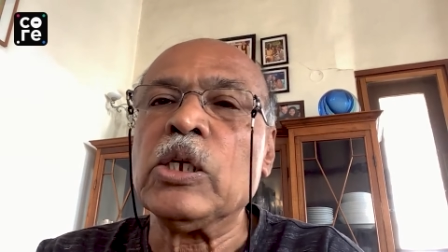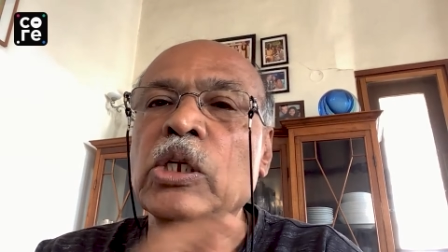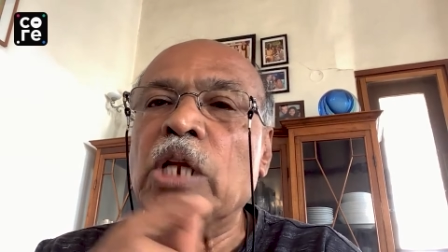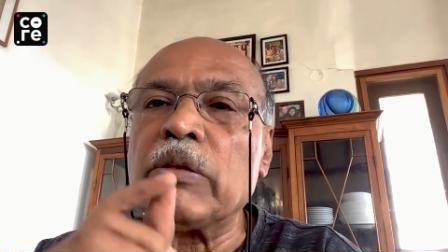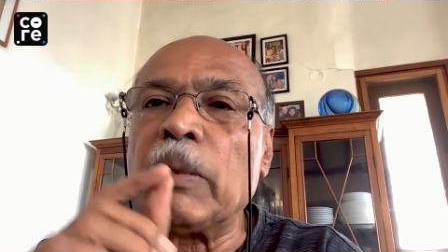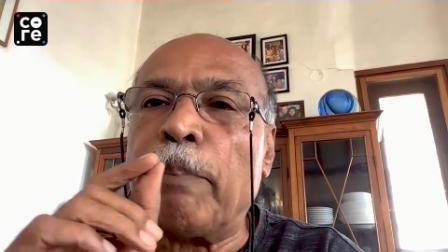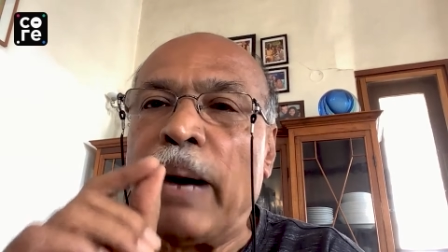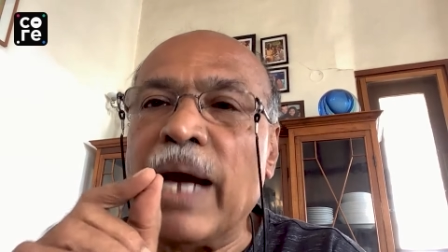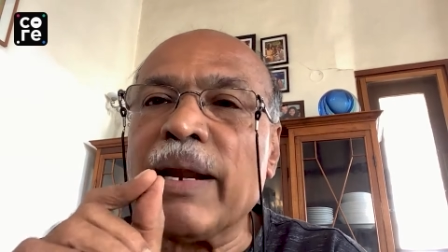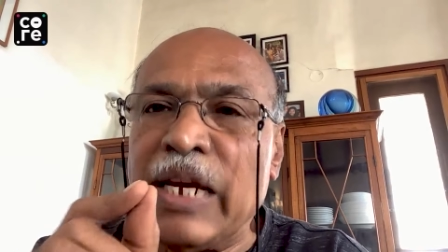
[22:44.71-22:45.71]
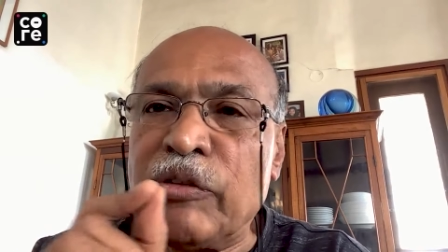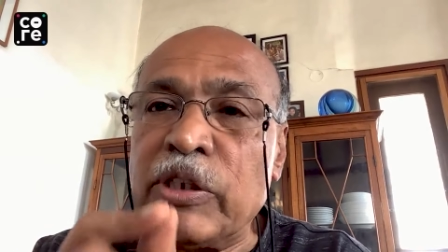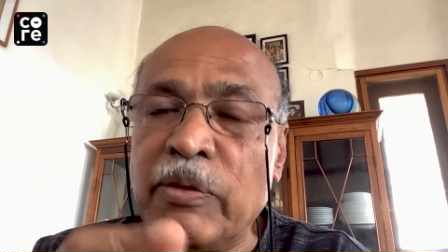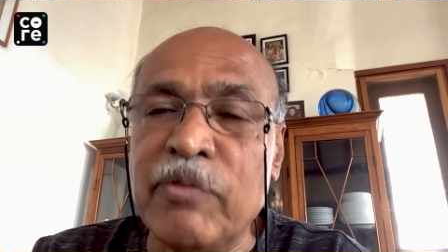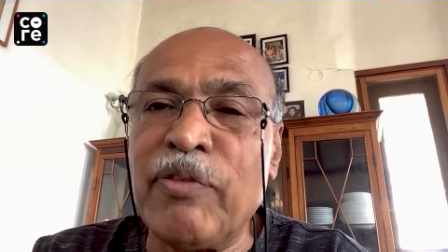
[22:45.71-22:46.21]
Now, the bar license,
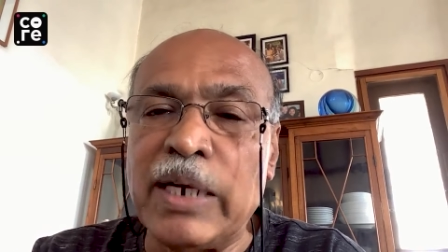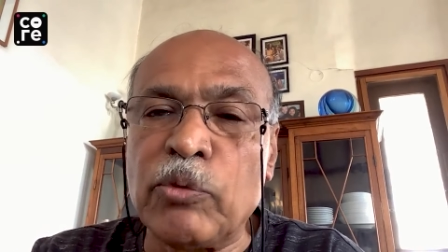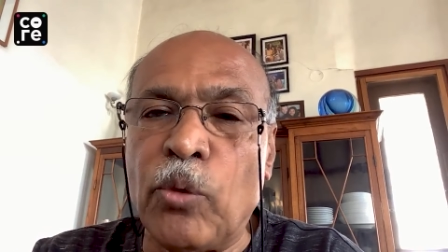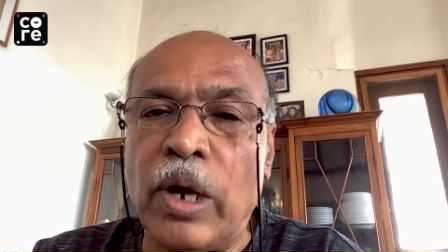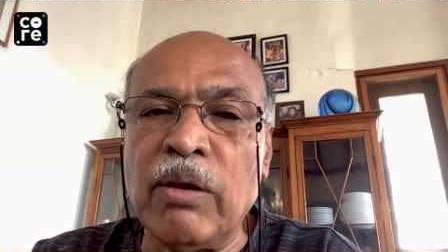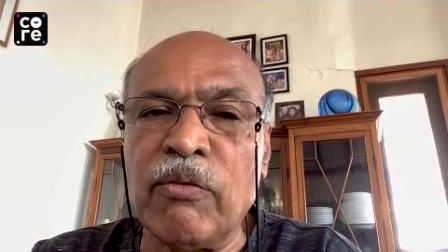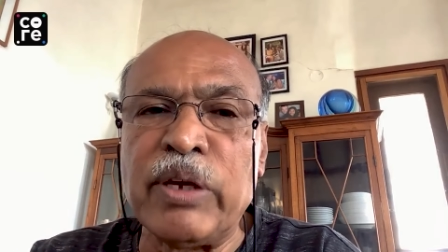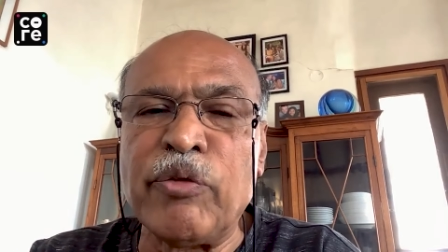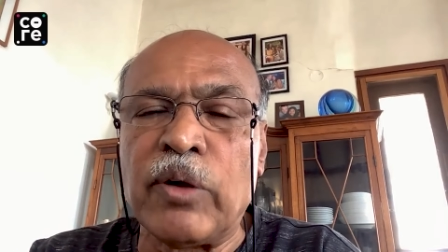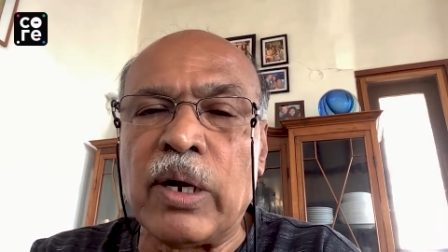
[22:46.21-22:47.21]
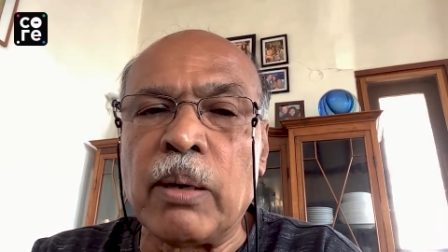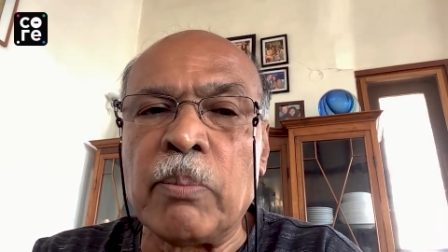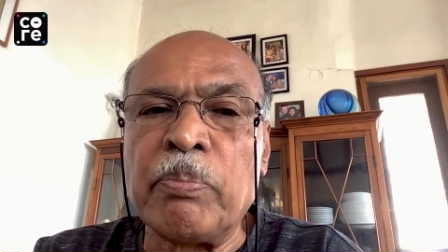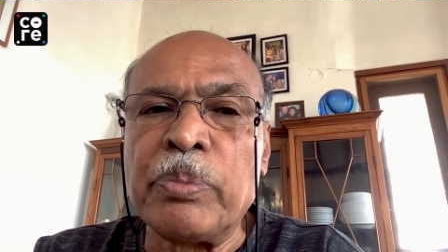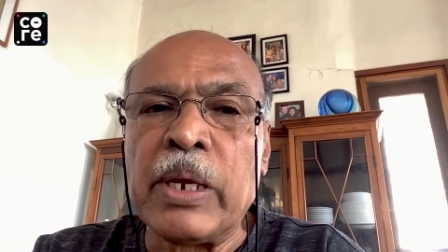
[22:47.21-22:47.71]
in fact, one of the... Uh,
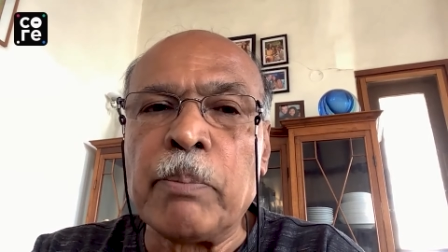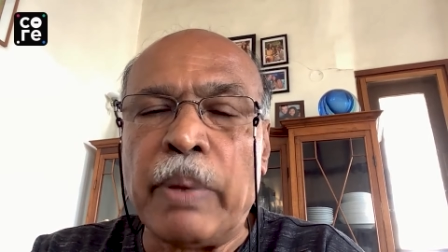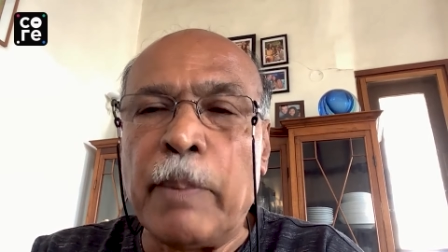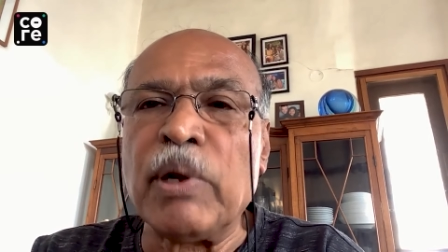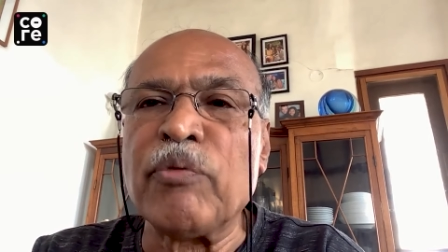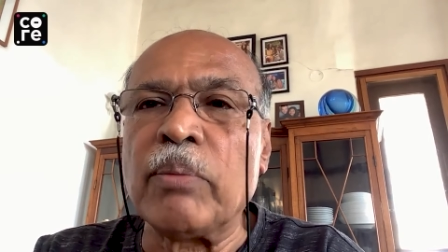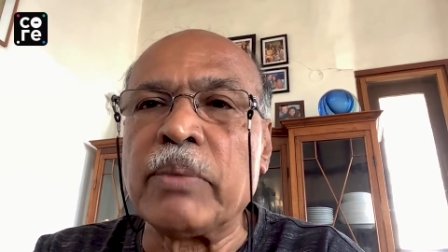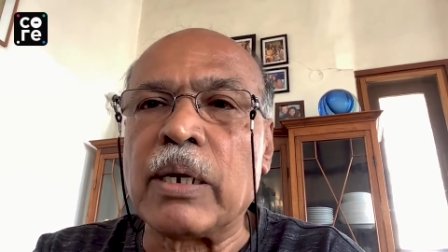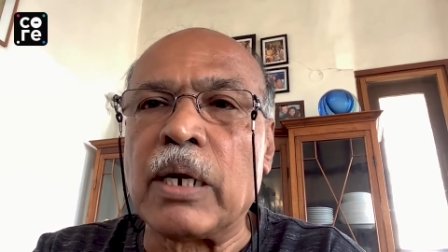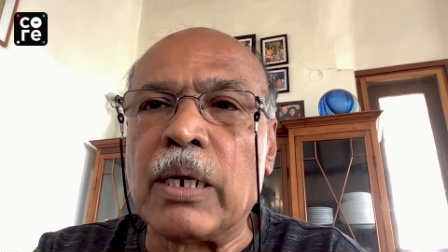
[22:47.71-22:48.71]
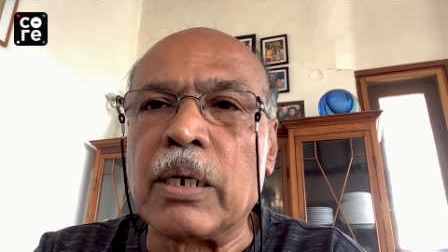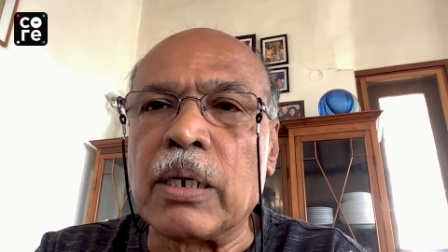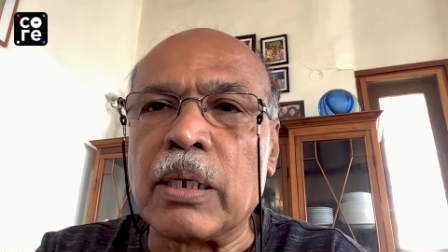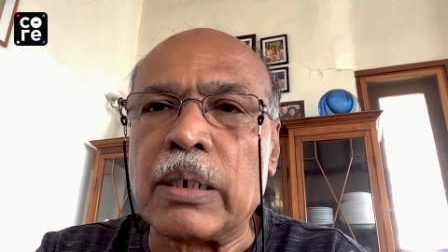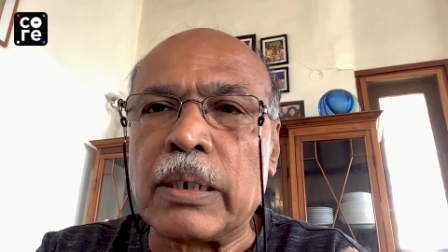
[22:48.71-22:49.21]
people from the
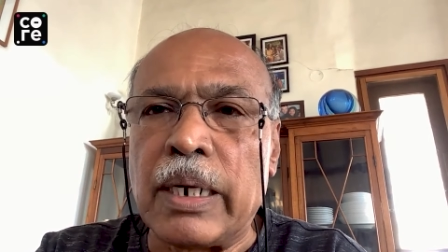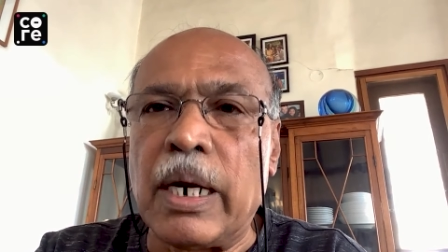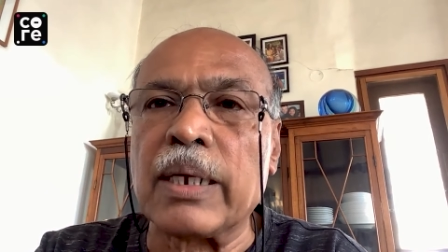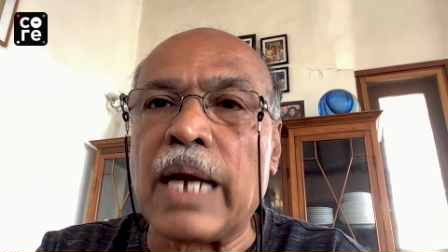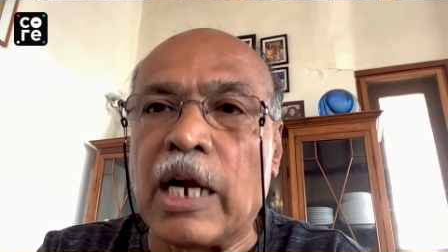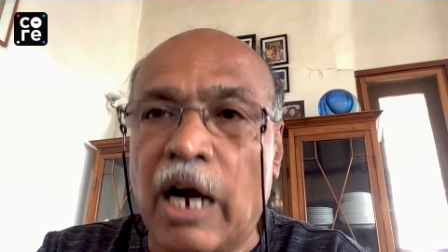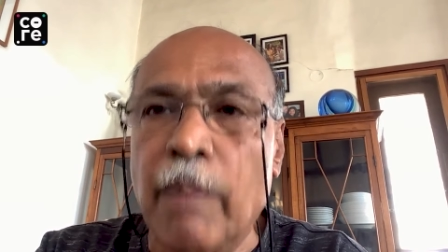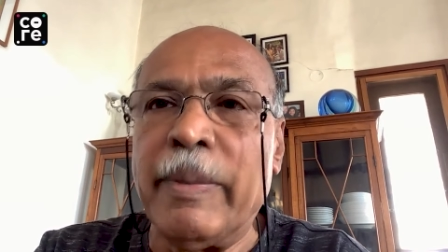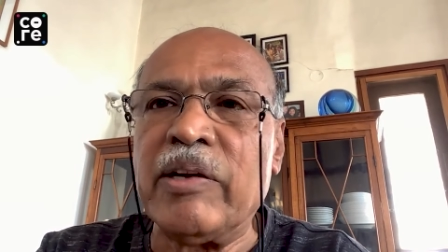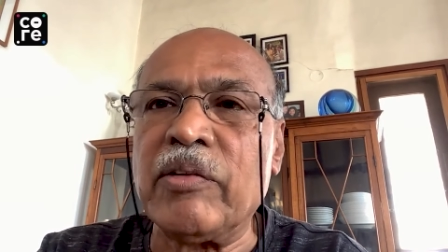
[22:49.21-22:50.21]
uh, Karnataka government